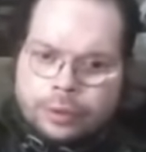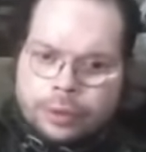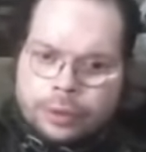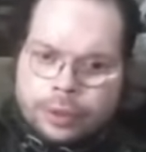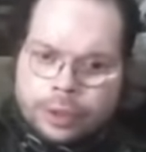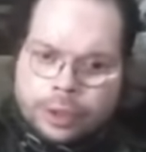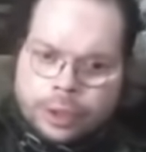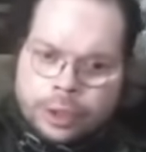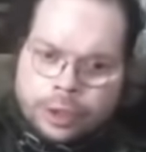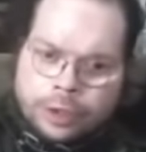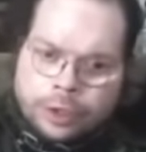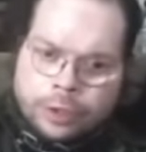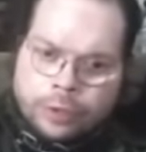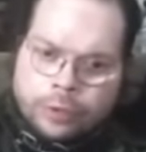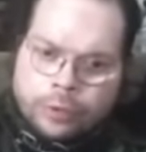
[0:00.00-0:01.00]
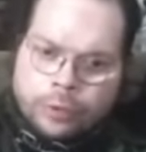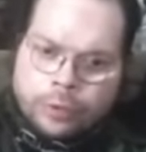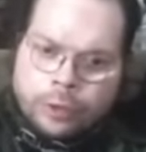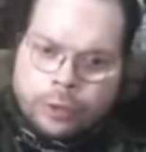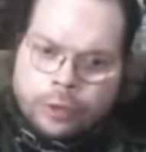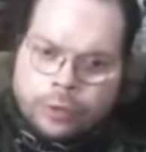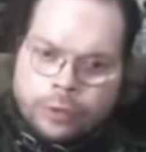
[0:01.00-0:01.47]
the catch-all
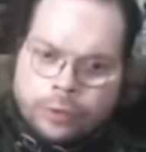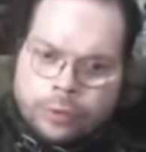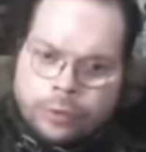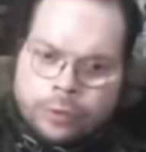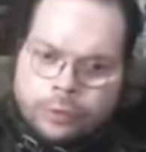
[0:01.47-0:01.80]
22.